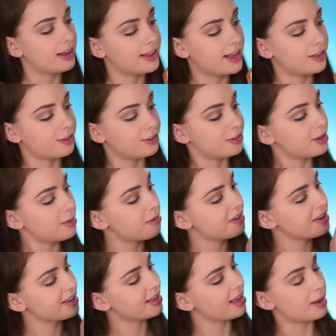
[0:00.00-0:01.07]
And then on top of
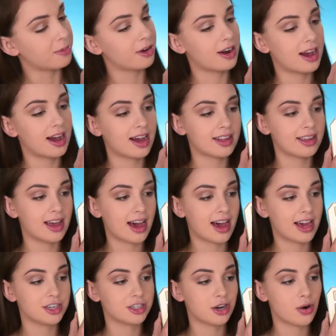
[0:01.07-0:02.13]
it, I'm gonna add the
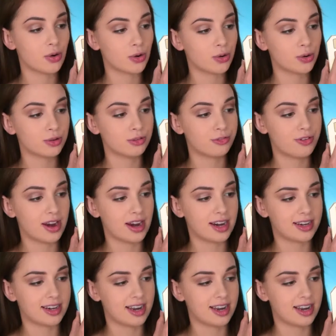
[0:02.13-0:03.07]
eyeshadow called Fairy